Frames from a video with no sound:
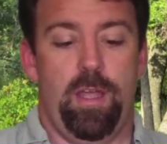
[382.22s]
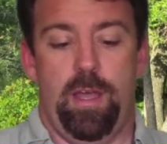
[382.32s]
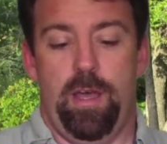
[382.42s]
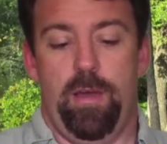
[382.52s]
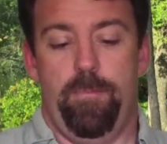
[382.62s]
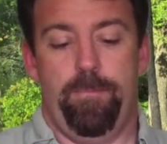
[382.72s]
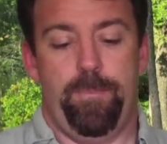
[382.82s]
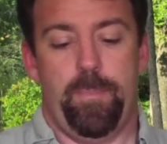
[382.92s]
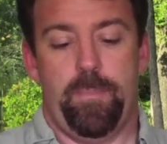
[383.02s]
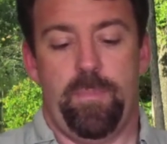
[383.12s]
Um,
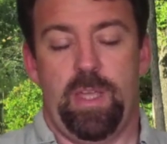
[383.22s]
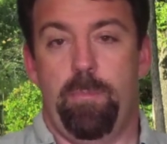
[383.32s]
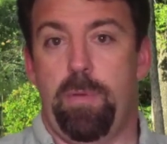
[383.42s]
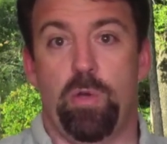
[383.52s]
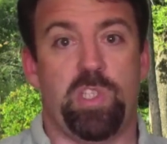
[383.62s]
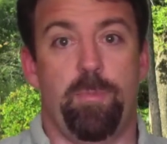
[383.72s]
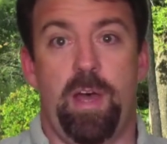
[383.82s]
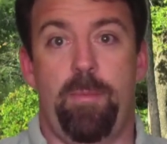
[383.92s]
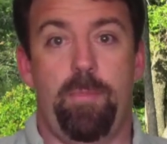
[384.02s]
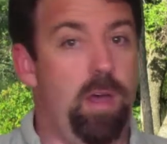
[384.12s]
post them
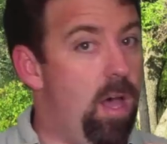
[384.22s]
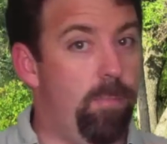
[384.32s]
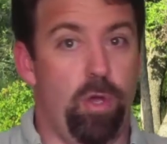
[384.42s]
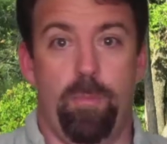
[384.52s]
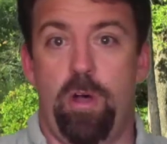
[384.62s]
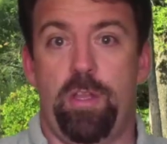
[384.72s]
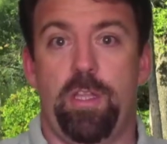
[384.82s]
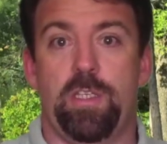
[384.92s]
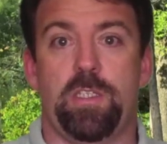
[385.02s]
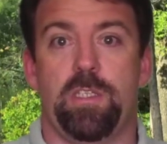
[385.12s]
up. I'll put them on
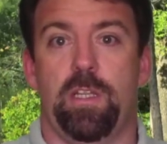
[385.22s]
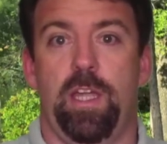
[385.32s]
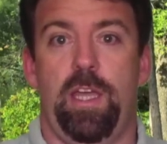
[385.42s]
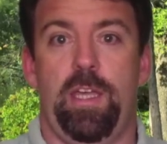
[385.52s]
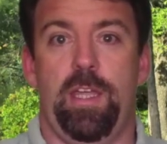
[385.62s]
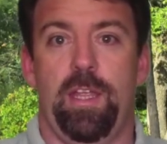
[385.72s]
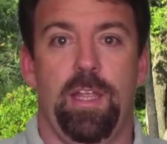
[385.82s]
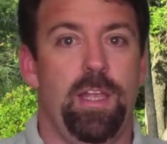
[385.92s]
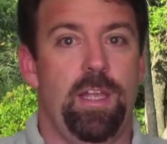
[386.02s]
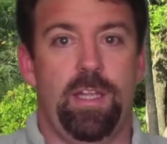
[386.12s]
this link.
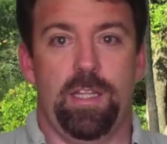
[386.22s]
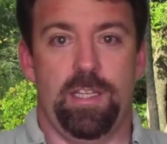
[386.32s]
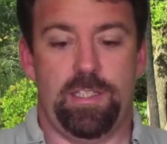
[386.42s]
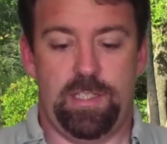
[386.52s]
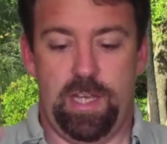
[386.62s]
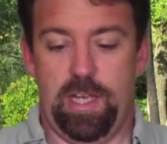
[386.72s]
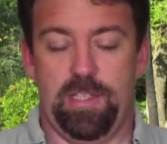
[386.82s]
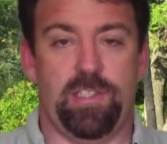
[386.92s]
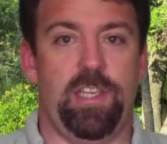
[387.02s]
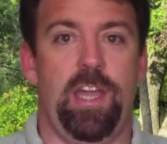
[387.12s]
Let's
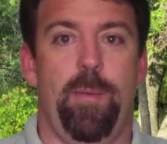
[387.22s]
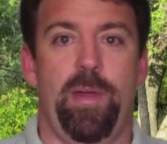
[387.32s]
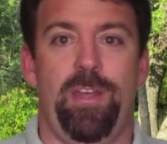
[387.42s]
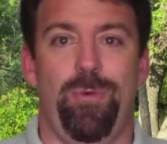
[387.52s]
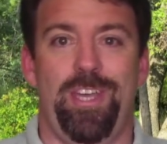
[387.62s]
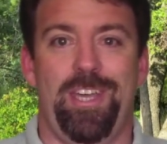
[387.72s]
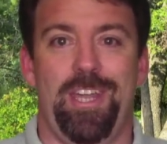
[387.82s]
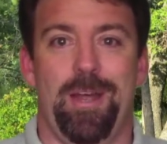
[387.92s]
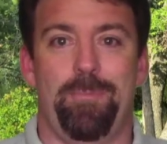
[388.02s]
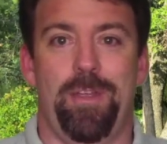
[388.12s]
uh, see how many we can
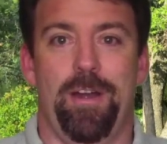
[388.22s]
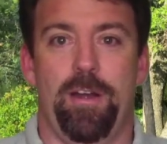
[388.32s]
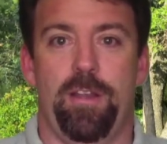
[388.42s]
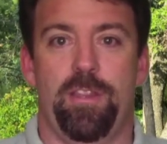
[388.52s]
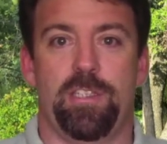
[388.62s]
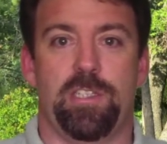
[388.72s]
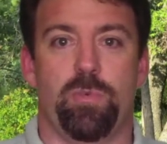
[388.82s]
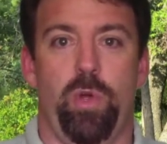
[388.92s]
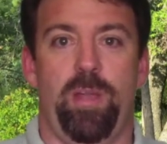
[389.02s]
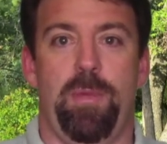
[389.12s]
get up there. This
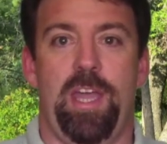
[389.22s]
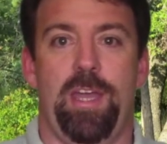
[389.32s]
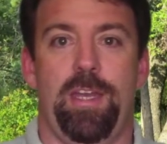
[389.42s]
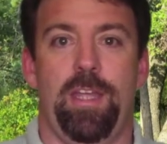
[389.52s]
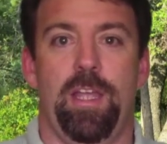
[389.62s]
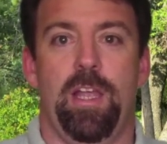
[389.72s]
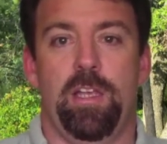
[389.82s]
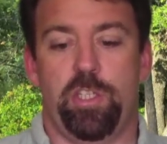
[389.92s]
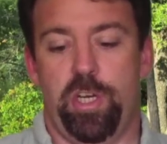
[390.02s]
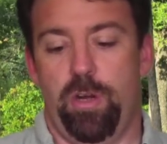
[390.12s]
is Wingman
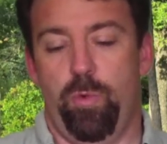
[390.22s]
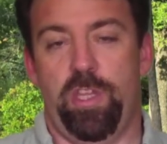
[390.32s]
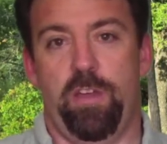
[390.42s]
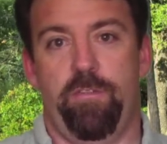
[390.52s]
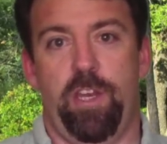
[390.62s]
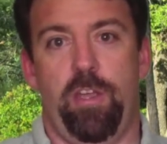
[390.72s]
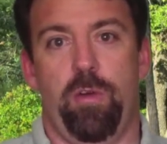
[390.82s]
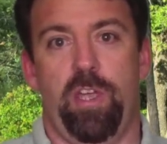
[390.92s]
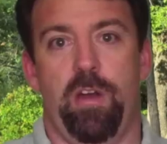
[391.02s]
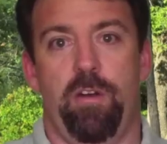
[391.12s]
sharing with you a
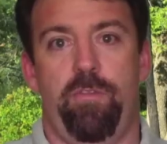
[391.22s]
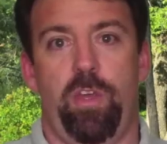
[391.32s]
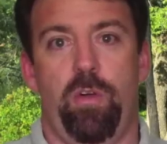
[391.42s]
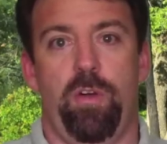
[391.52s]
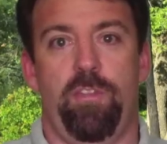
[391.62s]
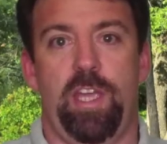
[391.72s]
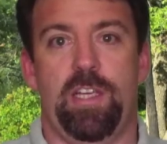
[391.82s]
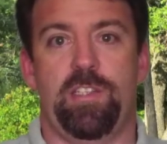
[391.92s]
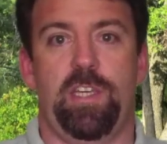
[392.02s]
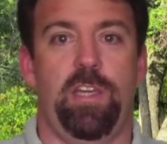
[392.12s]
video gear review of the
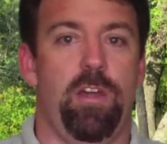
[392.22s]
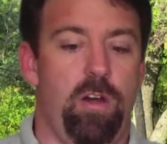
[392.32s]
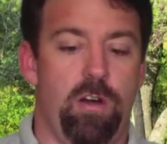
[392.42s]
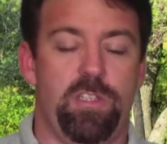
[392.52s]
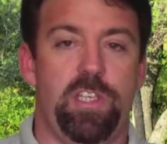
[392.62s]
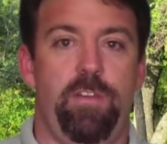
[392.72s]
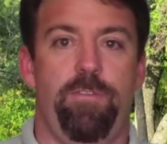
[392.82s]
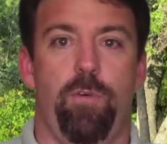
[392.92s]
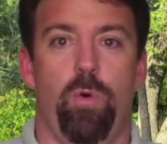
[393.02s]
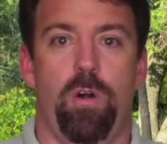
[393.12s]
ESEE
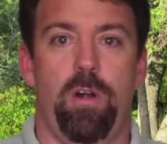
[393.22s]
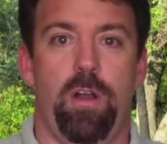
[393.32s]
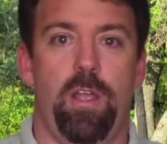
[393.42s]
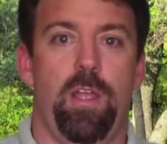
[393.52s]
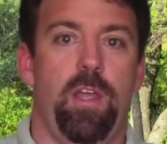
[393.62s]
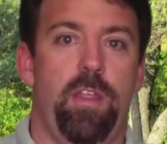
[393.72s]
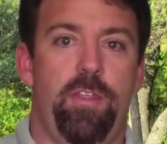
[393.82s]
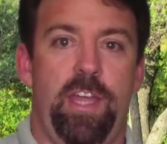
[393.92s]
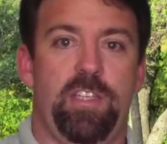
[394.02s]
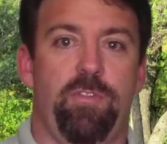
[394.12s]
RC4.
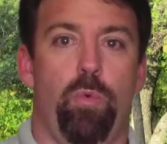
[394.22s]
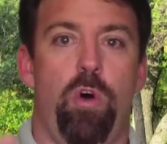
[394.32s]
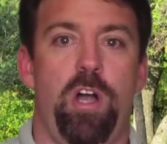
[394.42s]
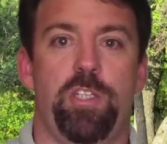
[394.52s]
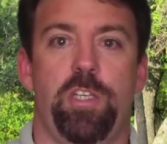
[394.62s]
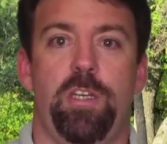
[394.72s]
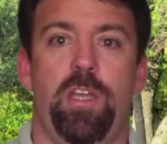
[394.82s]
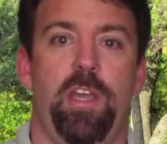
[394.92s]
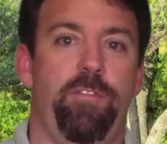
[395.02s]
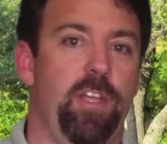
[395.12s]
Thanks for
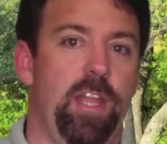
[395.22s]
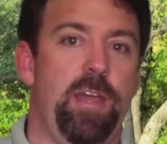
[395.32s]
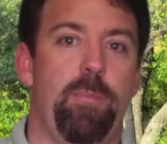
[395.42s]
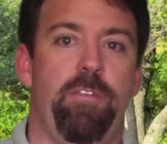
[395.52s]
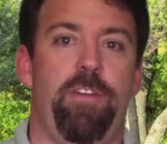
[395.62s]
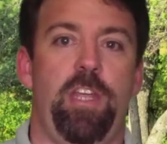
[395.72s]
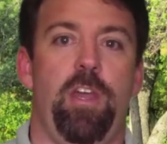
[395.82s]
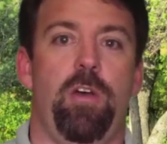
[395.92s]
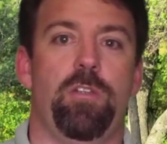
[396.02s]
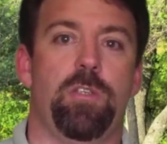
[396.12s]
watching. If you like my
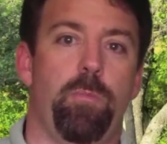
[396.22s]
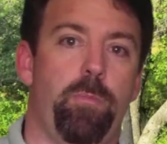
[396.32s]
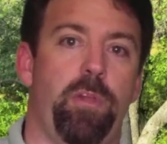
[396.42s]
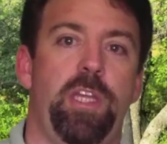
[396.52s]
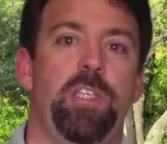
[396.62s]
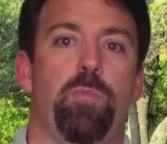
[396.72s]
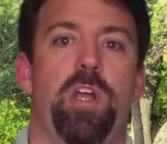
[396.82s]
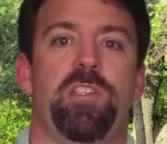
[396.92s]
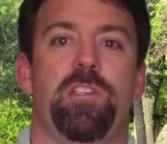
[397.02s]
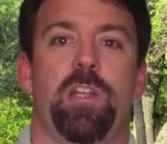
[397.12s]
videos, please
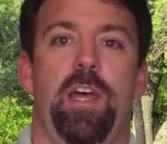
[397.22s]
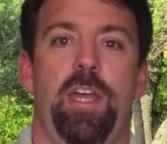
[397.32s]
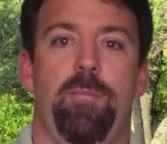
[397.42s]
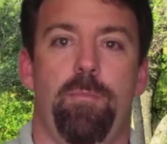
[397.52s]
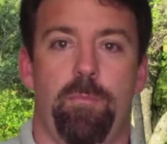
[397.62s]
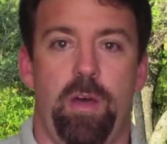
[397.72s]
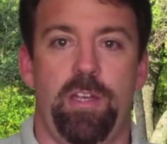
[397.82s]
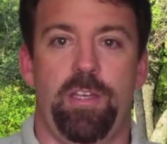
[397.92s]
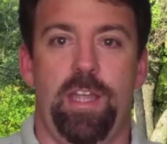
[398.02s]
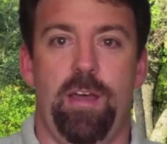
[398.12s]
press the like
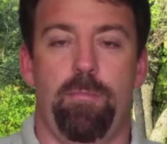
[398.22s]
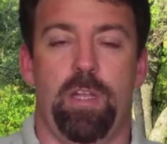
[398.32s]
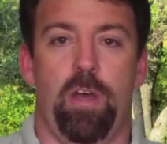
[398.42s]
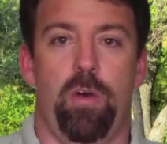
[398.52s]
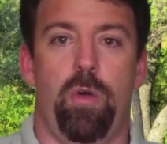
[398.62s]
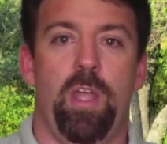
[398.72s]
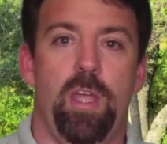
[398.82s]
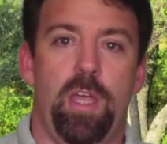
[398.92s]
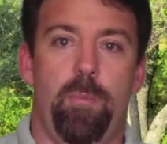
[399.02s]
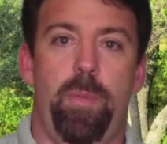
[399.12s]
button down below
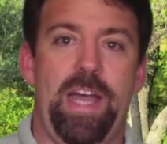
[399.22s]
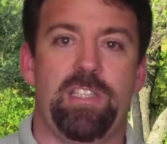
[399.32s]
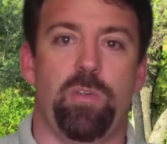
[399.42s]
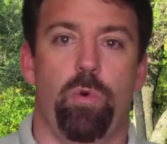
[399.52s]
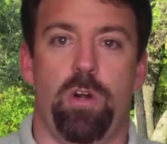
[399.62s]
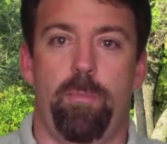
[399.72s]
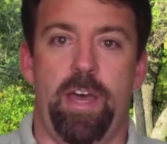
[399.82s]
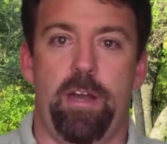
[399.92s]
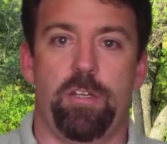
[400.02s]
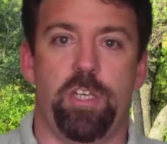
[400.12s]
and pass the word
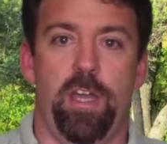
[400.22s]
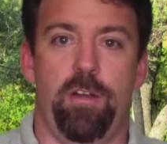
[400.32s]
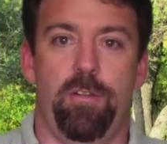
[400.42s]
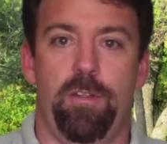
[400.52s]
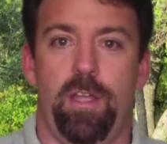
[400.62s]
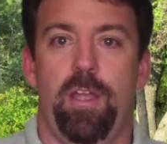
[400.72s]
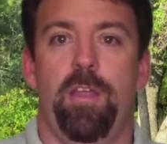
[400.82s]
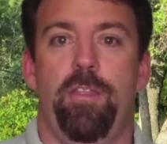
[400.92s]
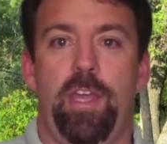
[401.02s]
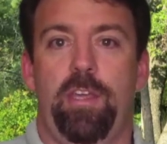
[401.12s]
about our channel.
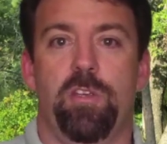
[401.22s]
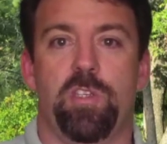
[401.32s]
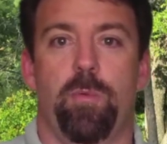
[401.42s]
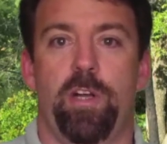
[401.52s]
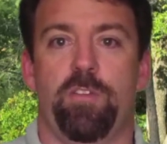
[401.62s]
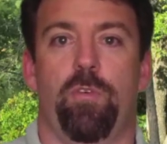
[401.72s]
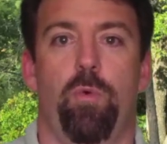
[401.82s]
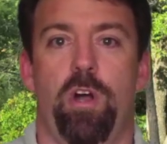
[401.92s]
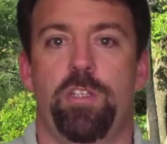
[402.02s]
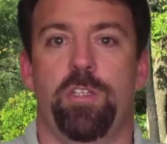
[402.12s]
Thank you so much for
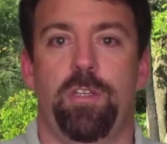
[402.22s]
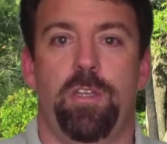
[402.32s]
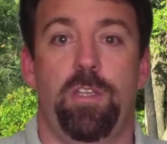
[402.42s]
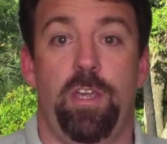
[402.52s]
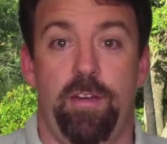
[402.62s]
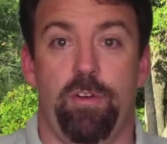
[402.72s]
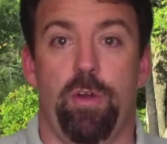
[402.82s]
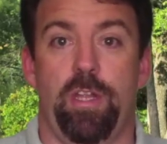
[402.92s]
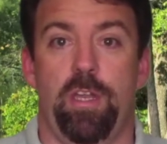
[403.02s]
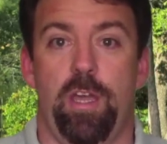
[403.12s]
watching. You have a
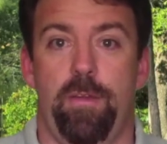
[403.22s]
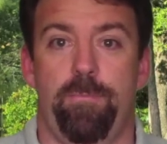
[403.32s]
great day.